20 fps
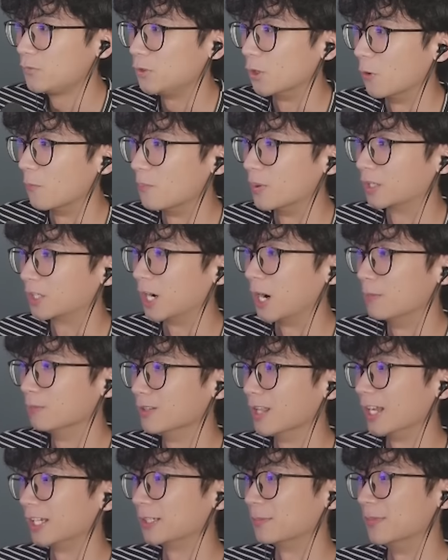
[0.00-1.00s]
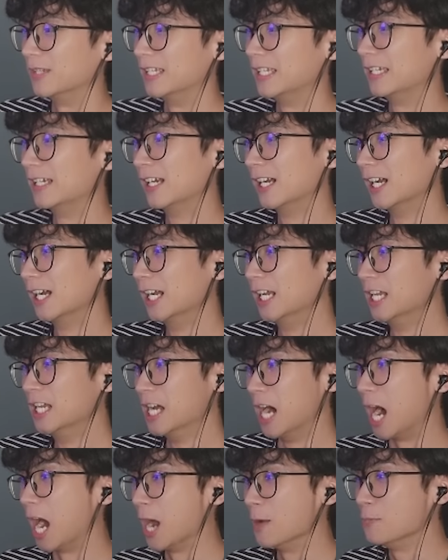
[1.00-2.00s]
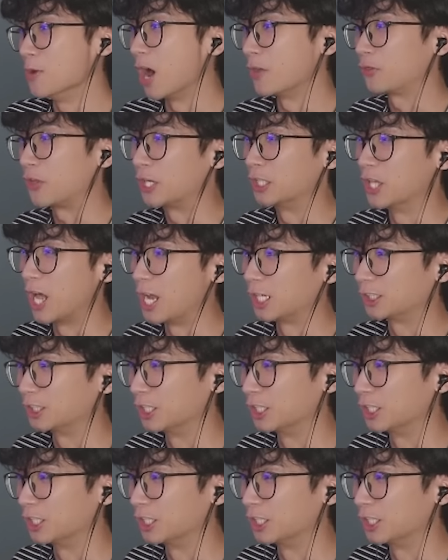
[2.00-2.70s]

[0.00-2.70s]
Don't become like me. I'm nothing like